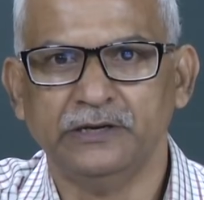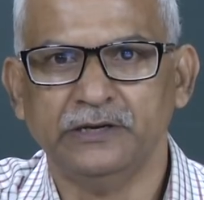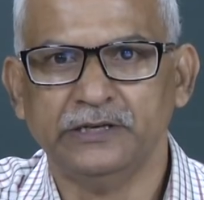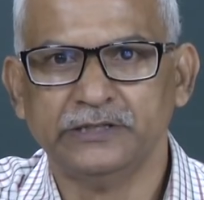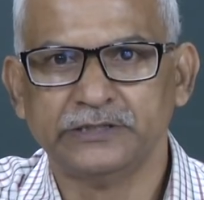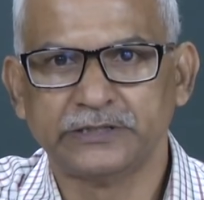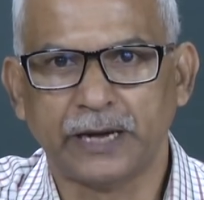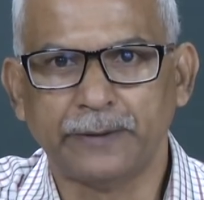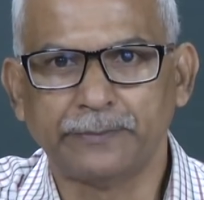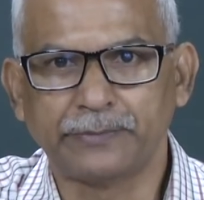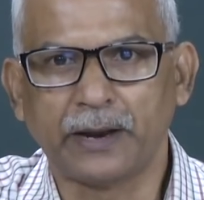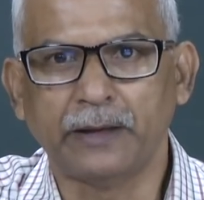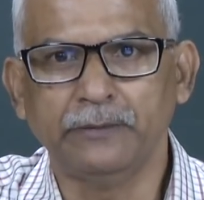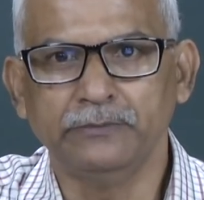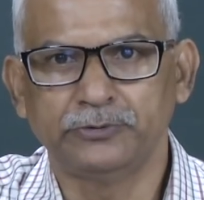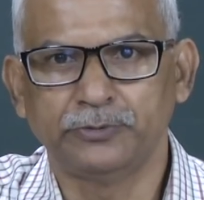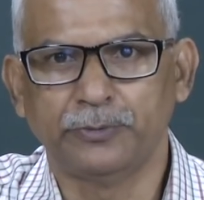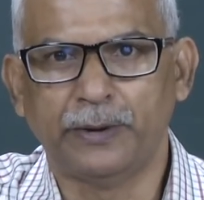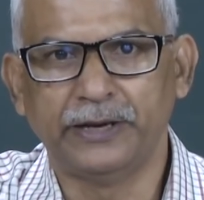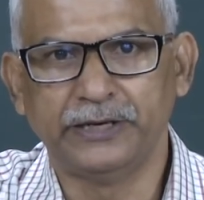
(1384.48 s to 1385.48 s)

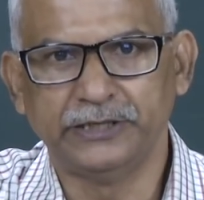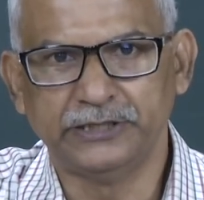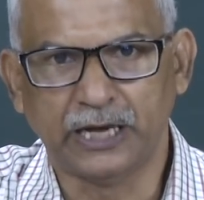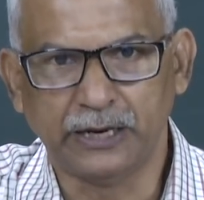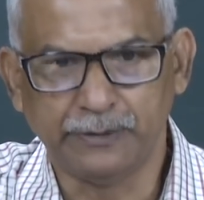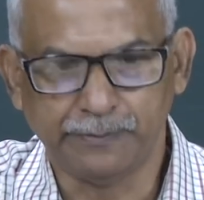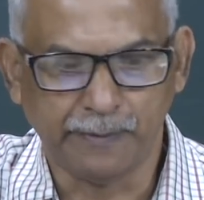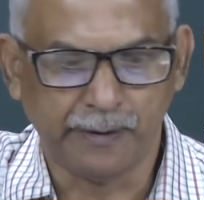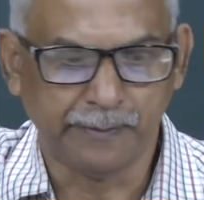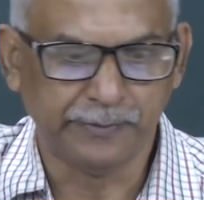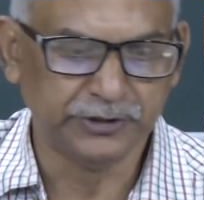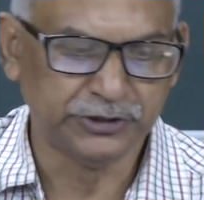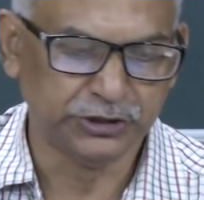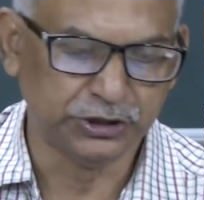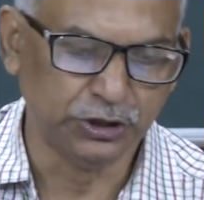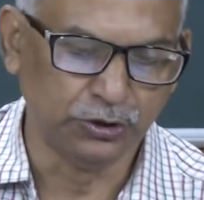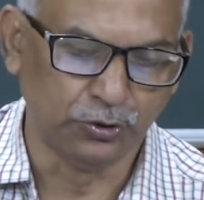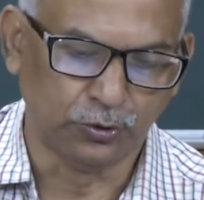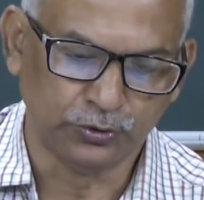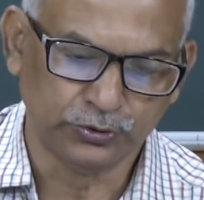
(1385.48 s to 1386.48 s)
Sometimes my result may be
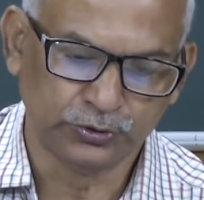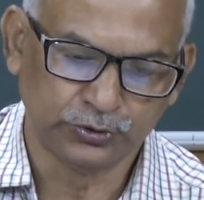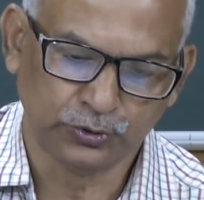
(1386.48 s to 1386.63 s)
0.